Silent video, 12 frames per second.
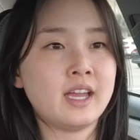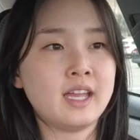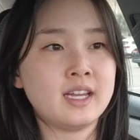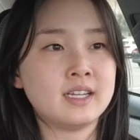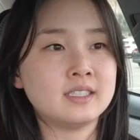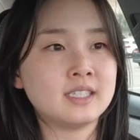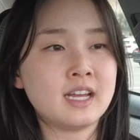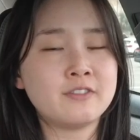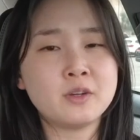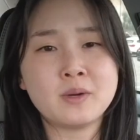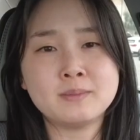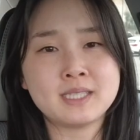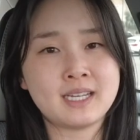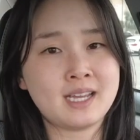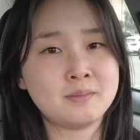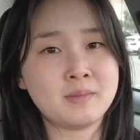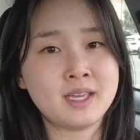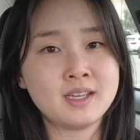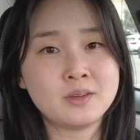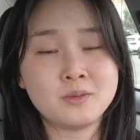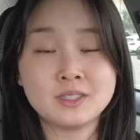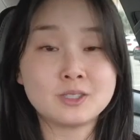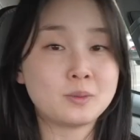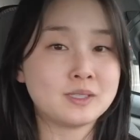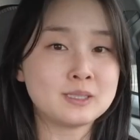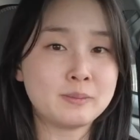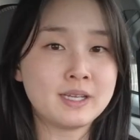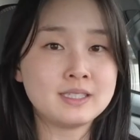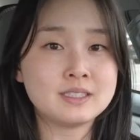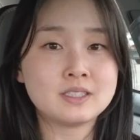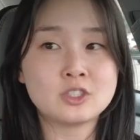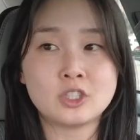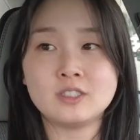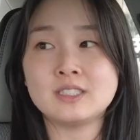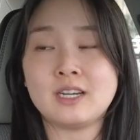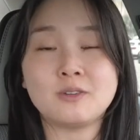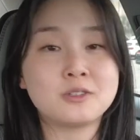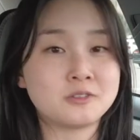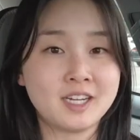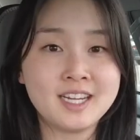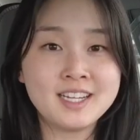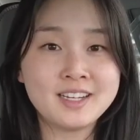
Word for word: and every website I make with Squarespace turns out great